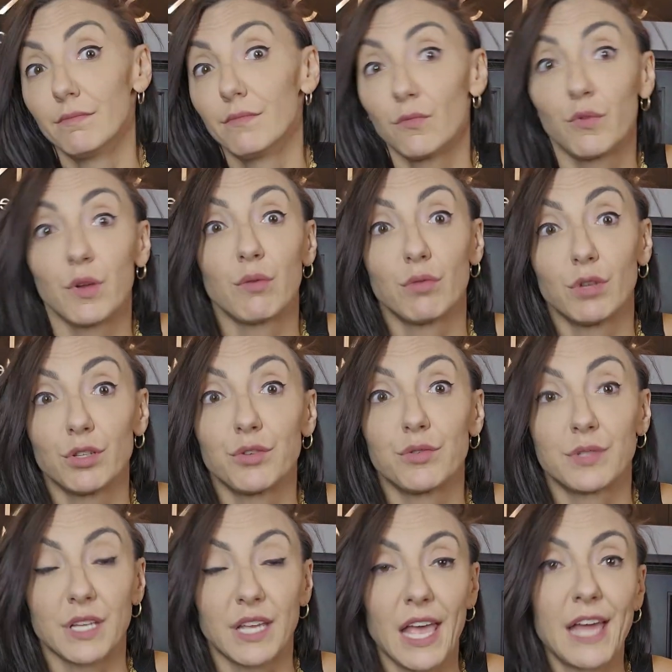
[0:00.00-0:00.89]
We will
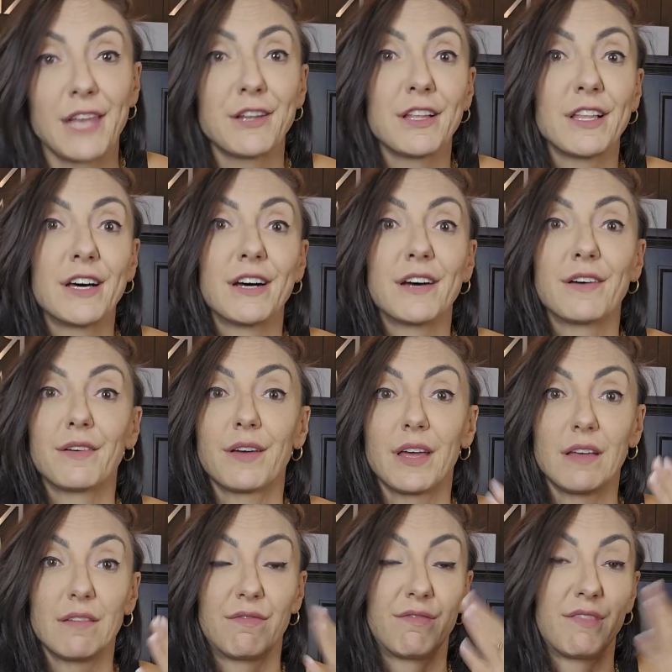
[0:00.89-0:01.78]
use a cannula
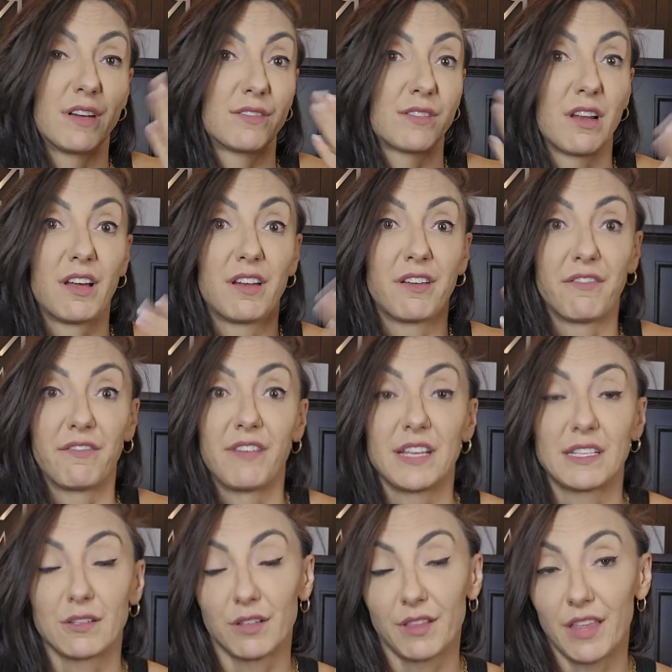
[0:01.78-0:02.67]
if there's a lot of
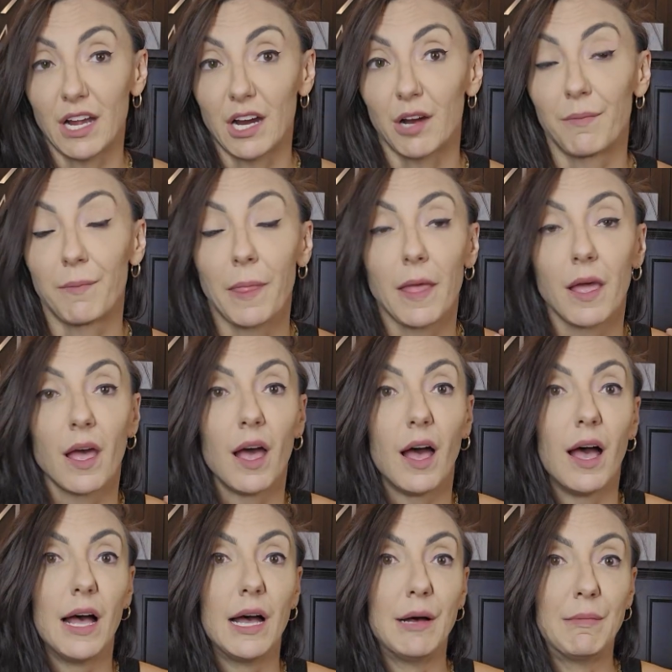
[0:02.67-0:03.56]
vessel there.
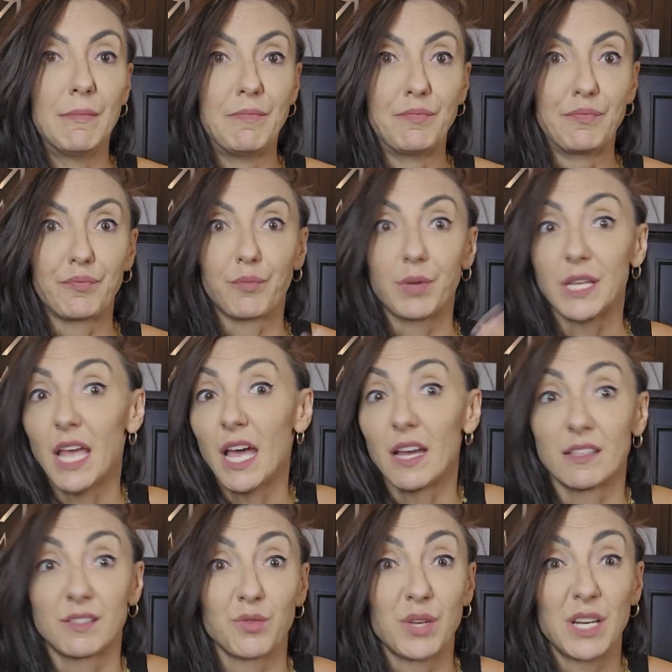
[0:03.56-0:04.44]
But
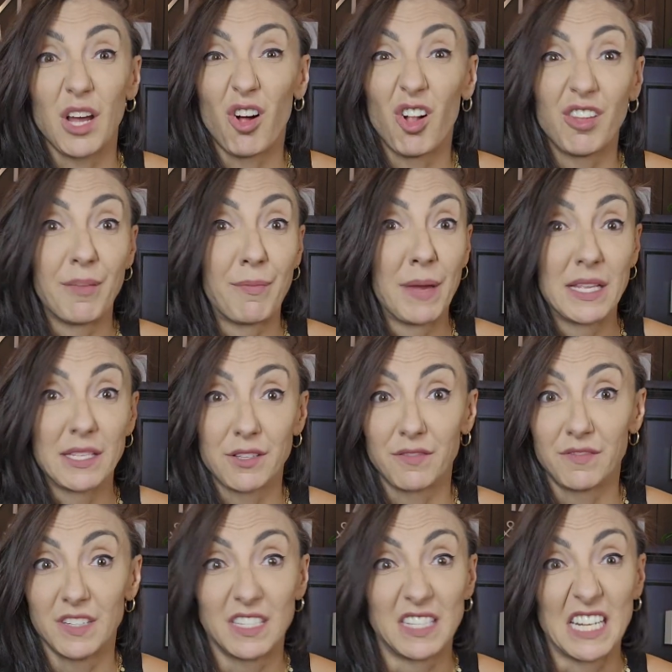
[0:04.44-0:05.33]
yeah, so it all depends
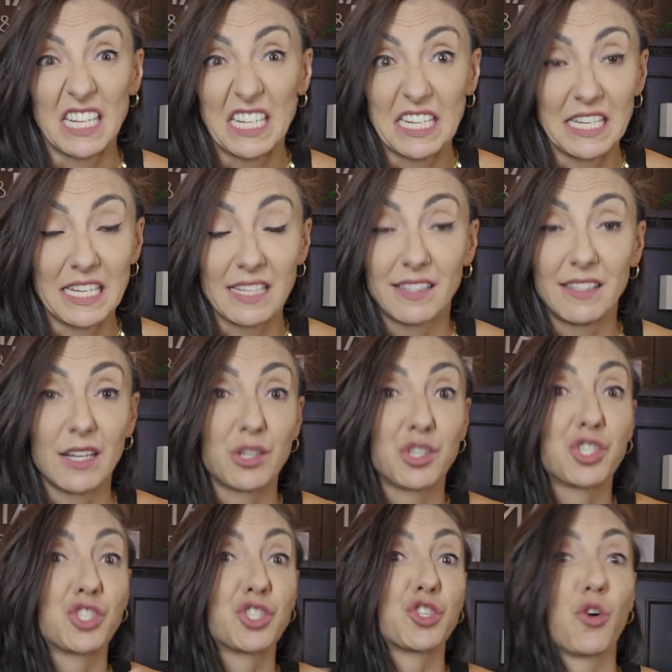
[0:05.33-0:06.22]
on the technique.
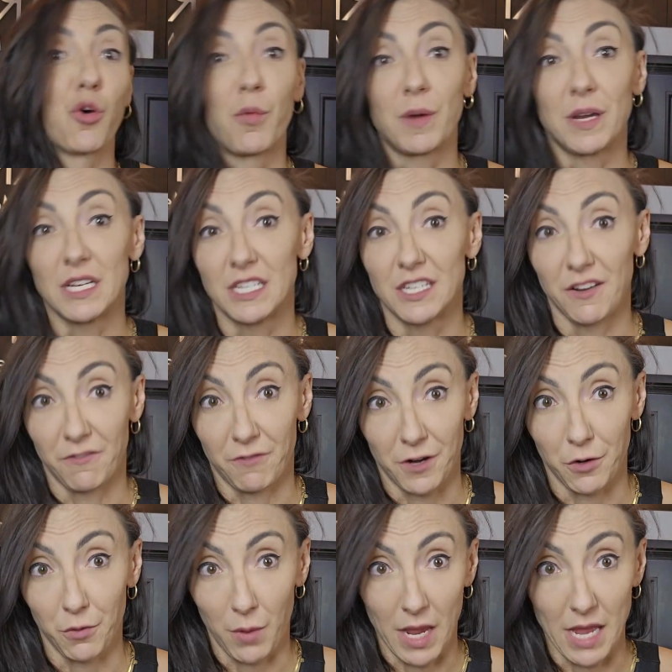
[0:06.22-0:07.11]
There's so many
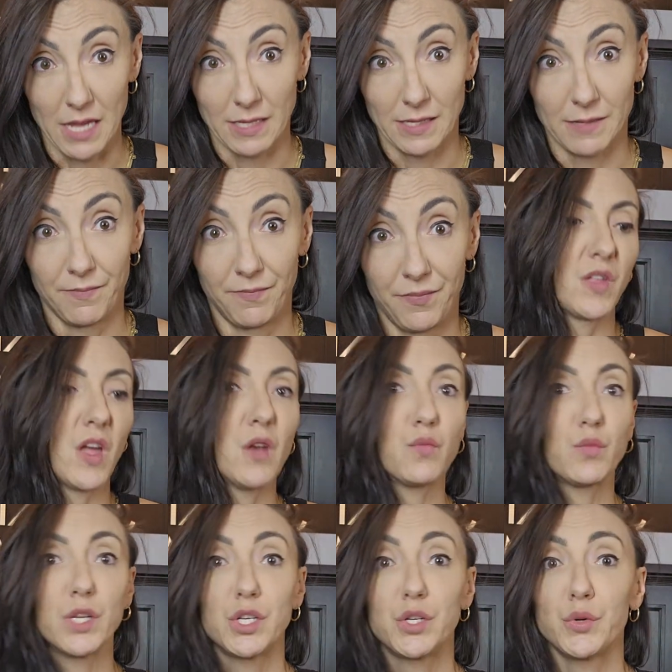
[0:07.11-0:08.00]
different ways.
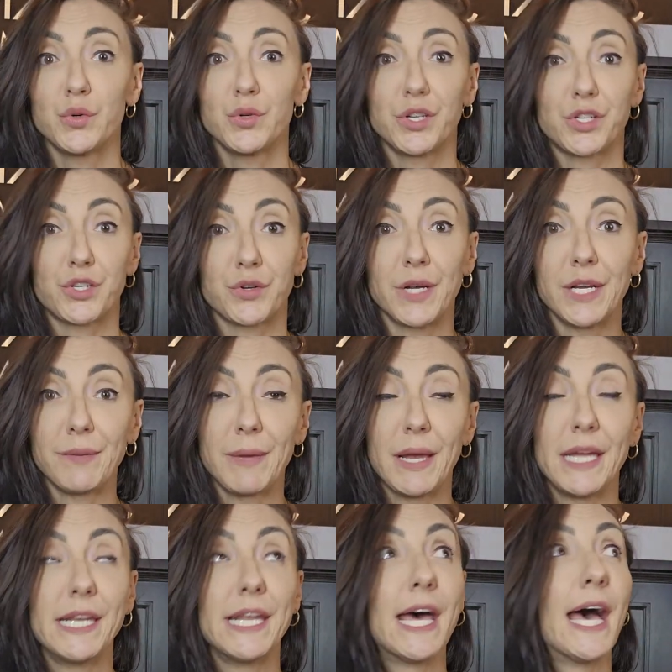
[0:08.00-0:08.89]
Then we do the
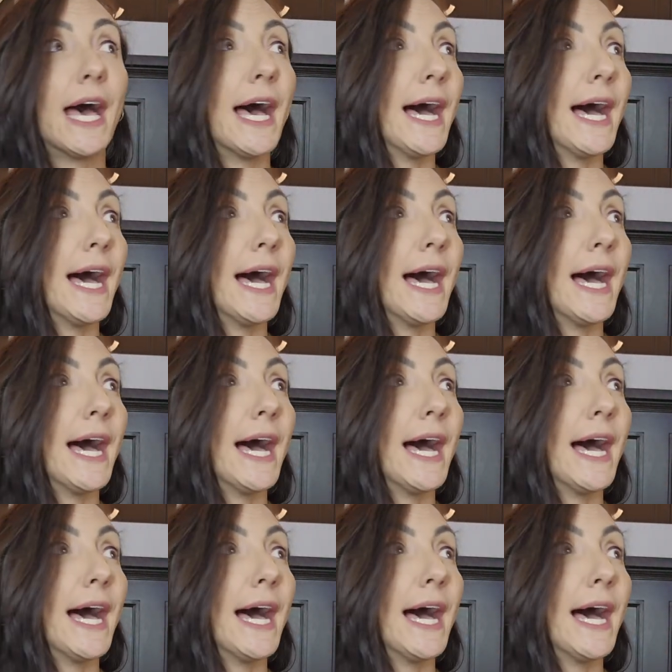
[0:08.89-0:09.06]
treatment.